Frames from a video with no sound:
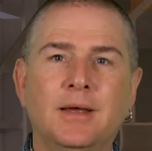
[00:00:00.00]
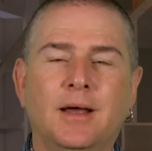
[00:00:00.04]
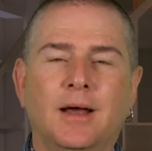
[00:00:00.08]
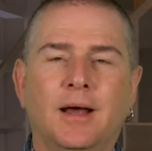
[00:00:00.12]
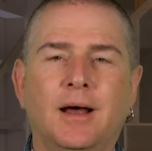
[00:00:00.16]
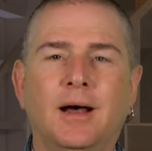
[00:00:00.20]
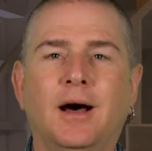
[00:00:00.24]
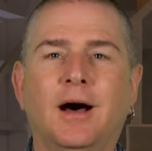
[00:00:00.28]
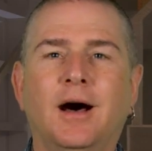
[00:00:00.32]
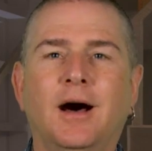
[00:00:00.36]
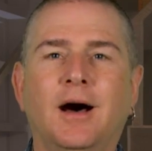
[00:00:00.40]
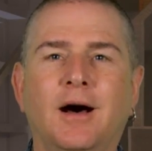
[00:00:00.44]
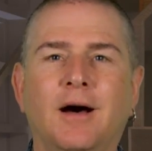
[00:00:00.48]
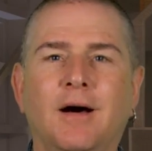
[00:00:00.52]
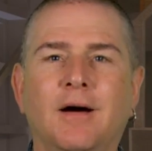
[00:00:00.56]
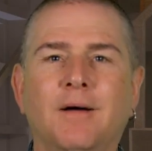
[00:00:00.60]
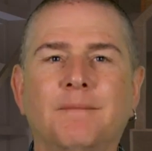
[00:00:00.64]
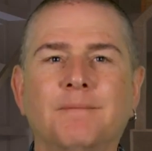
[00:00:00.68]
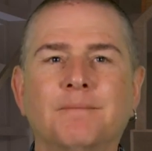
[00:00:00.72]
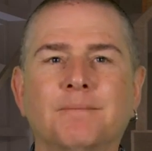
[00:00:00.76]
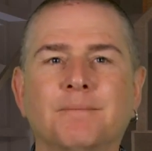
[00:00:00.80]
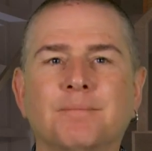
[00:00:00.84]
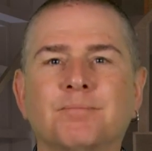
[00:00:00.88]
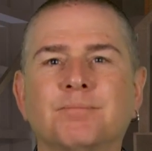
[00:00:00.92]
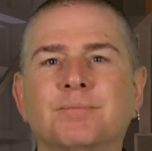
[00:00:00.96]

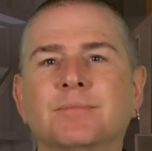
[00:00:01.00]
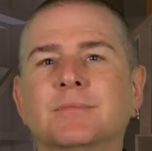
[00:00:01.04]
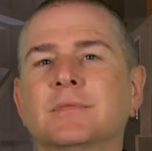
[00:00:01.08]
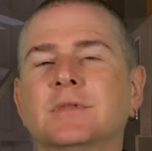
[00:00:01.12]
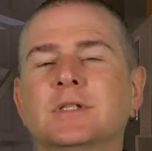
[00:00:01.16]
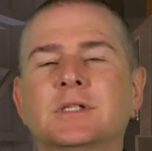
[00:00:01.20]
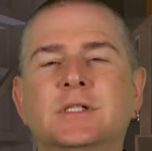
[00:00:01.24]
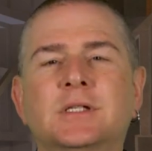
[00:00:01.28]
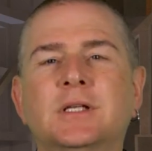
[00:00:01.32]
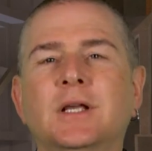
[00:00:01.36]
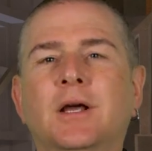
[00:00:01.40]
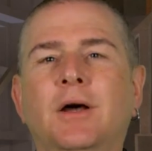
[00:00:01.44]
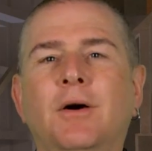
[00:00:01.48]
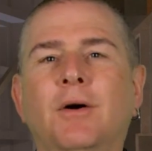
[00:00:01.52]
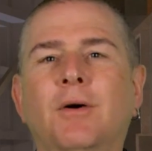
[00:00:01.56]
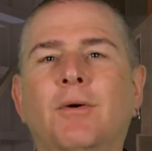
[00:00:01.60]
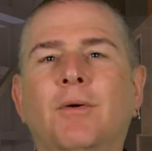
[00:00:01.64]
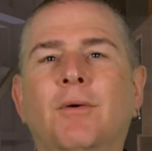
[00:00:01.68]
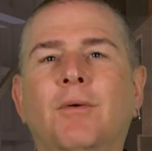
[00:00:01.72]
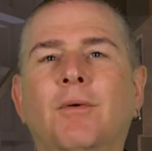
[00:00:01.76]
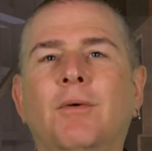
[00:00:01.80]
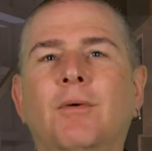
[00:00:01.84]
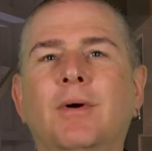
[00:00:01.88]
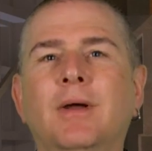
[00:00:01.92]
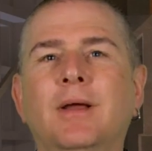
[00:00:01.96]
Um,
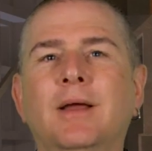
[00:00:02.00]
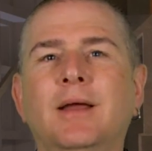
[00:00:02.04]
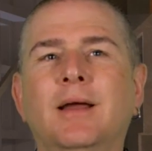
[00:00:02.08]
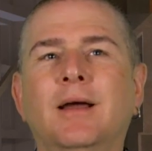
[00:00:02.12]
so